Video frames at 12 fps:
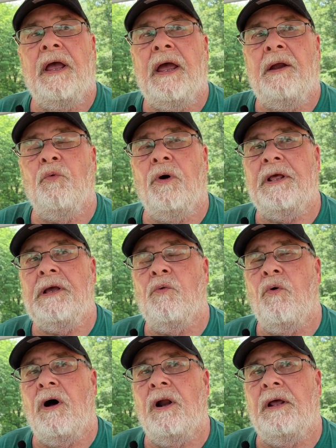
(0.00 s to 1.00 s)
and what he
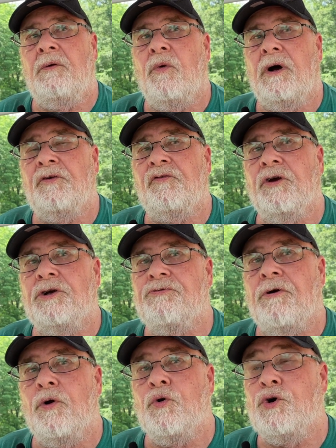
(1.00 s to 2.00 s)
wanted was to
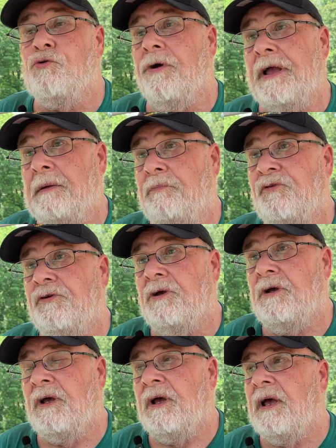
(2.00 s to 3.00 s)
grow grapes.
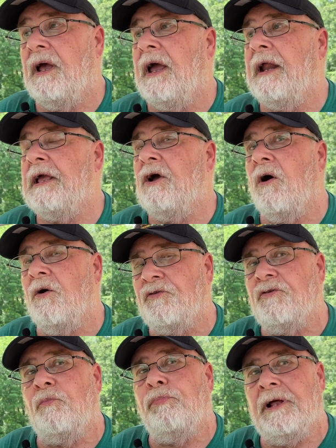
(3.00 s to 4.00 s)
And he
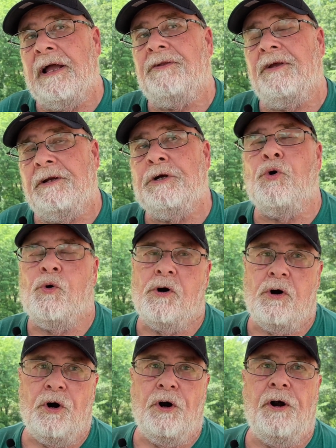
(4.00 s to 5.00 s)
also planted
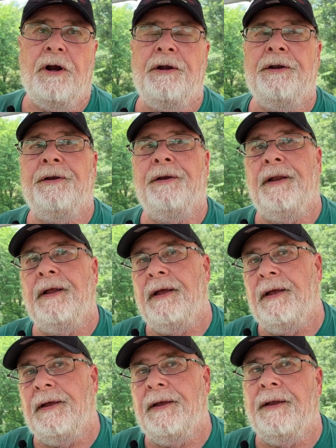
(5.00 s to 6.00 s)
corn
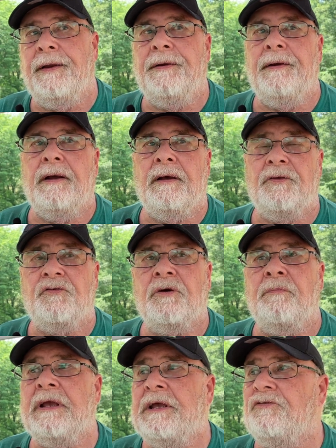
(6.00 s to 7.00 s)
and
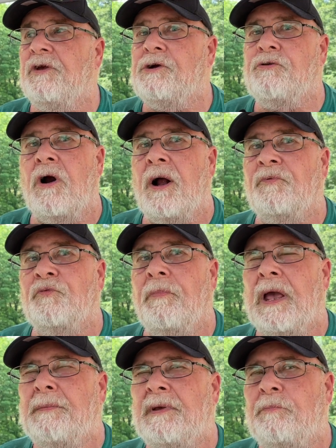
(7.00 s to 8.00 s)
some easy crops,
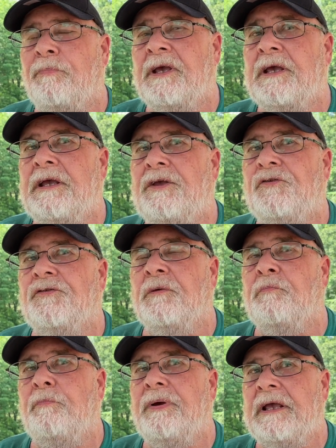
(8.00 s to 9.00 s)
maybe peas
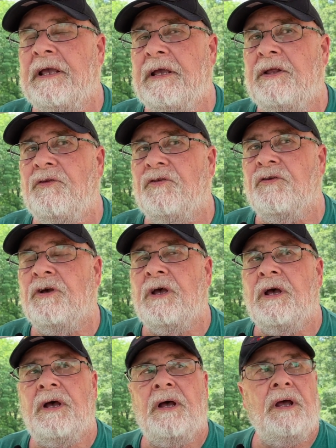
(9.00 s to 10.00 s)
and beans.
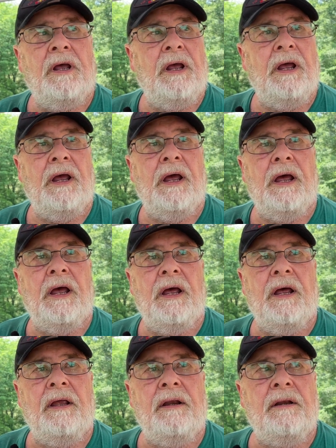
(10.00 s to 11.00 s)

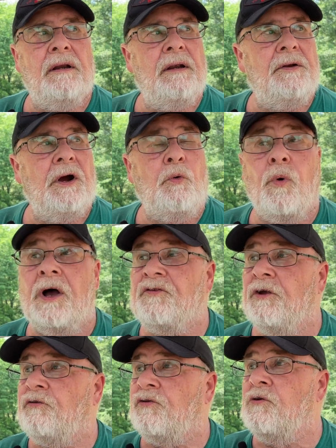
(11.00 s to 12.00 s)
And there
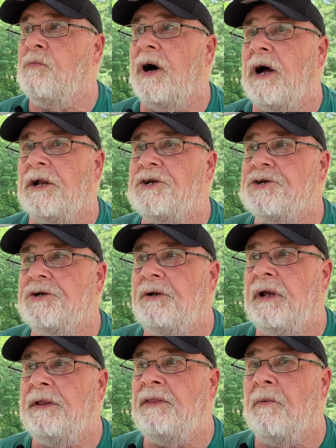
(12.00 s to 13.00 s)
wasn't too much
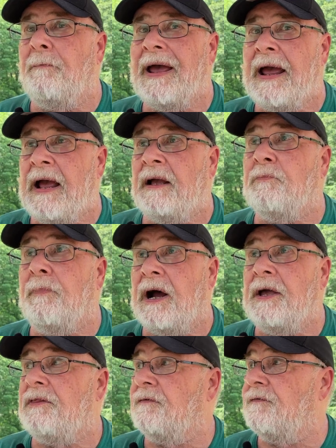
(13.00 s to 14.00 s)
in the back
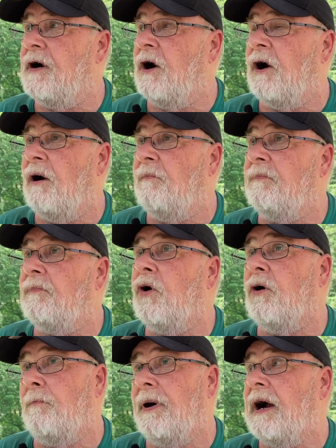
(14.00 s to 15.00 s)
by the farm
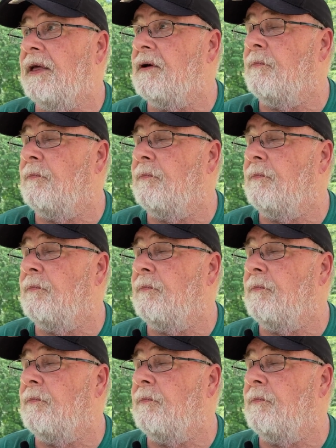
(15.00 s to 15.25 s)
or by the